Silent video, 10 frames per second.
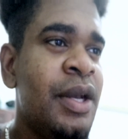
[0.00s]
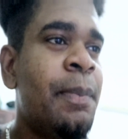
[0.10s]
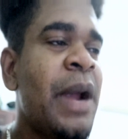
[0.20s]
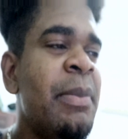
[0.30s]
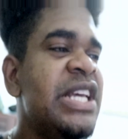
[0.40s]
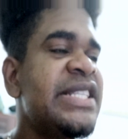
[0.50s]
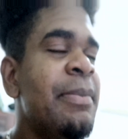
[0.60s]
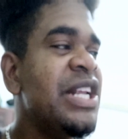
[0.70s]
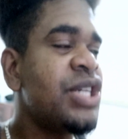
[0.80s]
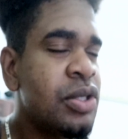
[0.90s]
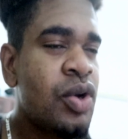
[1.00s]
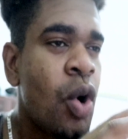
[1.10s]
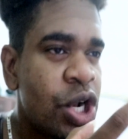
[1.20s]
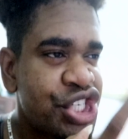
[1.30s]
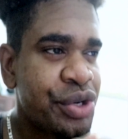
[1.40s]
The prime minister mentioned
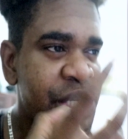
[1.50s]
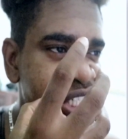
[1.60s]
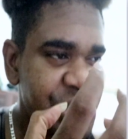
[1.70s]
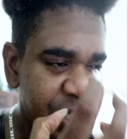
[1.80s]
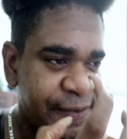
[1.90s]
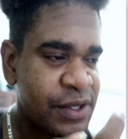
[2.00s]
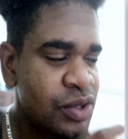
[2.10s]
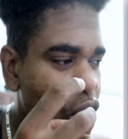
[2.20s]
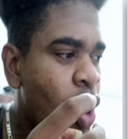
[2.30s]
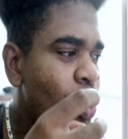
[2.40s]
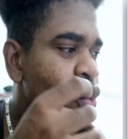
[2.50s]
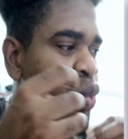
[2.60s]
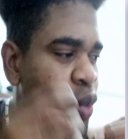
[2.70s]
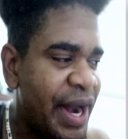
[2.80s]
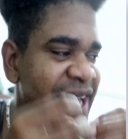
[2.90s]
cultural shift. Now,
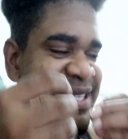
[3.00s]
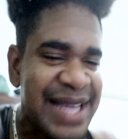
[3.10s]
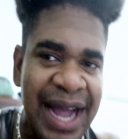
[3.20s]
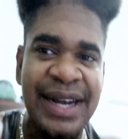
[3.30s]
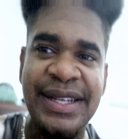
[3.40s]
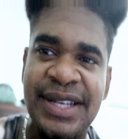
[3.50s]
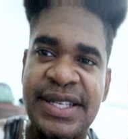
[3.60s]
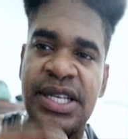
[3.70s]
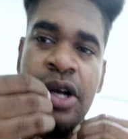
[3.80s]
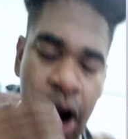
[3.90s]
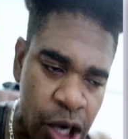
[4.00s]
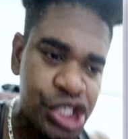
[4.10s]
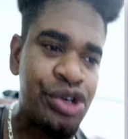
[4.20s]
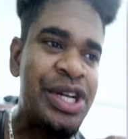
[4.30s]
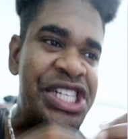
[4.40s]
what exactly does
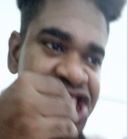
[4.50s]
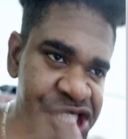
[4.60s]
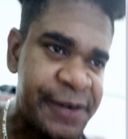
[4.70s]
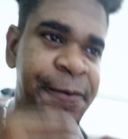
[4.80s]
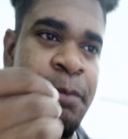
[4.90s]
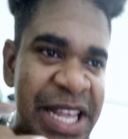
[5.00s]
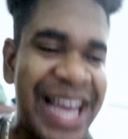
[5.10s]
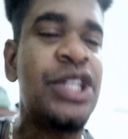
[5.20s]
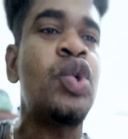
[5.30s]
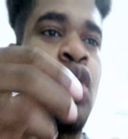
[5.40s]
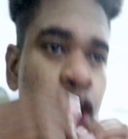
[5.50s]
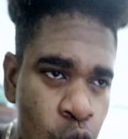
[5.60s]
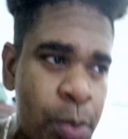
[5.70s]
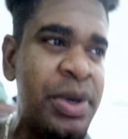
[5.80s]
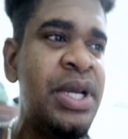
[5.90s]
cultural shift mean, and to
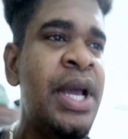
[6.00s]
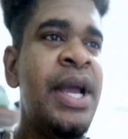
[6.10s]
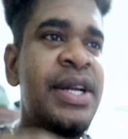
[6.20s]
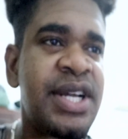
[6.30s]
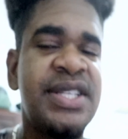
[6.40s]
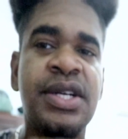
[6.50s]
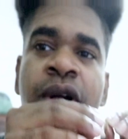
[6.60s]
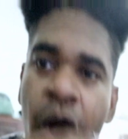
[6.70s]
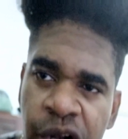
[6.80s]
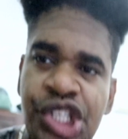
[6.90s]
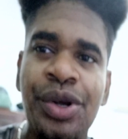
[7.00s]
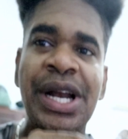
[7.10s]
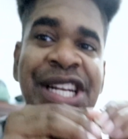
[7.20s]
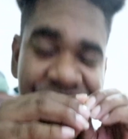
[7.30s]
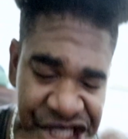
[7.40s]
whom does the
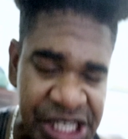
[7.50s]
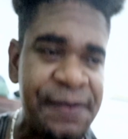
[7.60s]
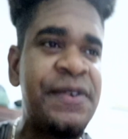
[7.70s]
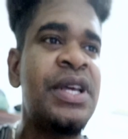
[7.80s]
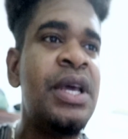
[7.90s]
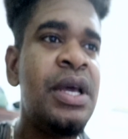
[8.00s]
cultural shift